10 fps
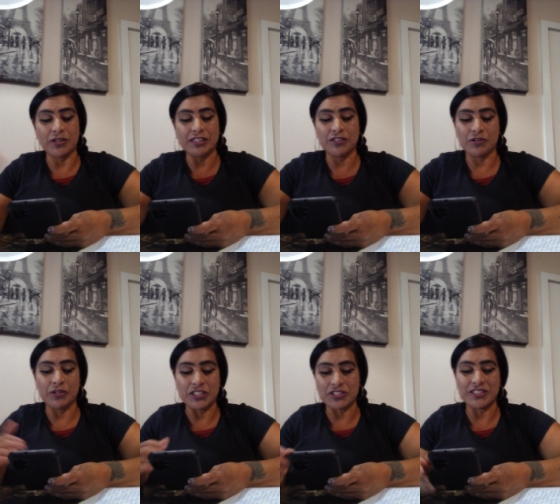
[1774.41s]
I could go
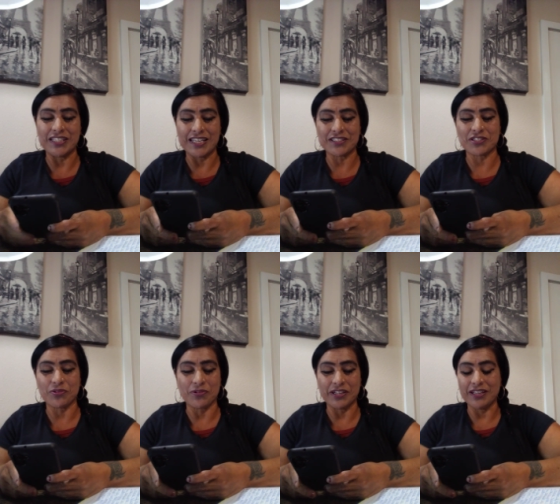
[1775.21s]
into the next
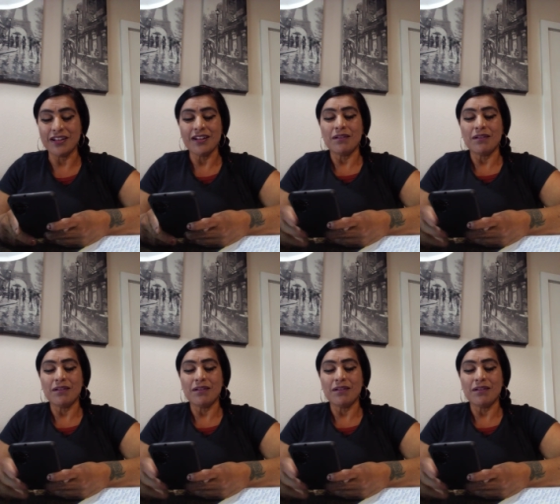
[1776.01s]
story.